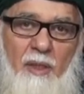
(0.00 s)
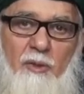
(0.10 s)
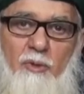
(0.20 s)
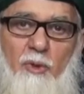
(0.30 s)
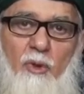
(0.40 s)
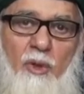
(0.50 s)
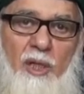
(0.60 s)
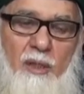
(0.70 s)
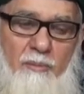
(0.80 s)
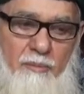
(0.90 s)
but no
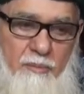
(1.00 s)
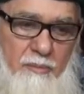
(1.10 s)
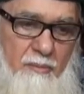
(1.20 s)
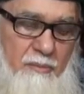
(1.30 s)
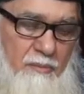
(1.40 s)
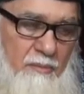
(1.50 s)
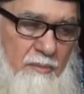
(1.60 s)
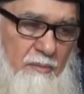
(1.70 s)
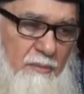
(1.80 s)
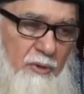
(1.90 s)
ilm?
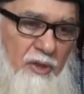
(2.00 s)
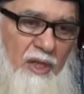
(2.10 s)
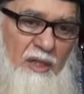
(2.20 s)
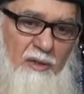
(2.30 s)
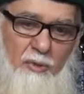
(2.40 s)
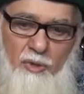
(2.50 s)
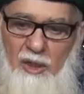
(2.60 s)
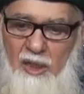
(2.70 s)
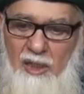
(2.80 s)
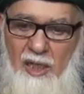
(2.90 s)
You cannot know
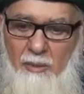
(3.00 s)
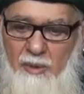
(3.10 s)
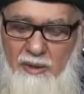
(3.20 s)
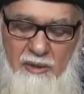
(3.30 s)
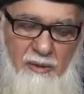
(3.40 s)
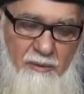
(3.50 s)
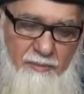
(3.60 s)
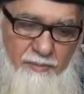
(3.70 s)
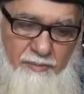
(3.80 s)
the limits.